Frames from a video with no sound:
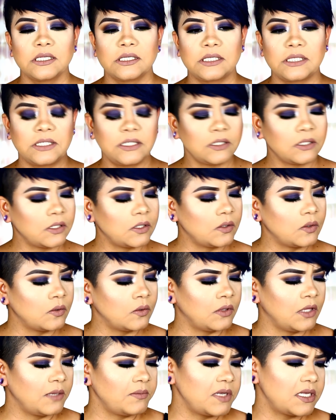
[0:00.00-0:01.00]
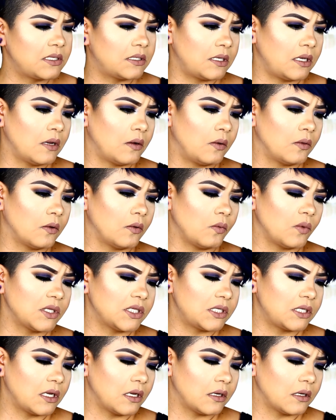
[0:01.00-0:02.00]
So let me see, hold on
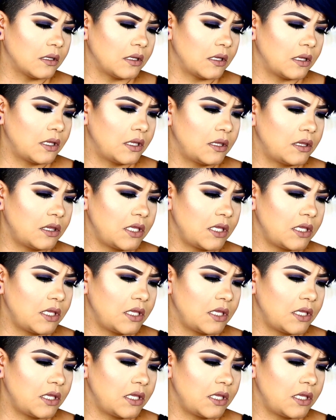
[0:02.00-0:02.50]
1 second.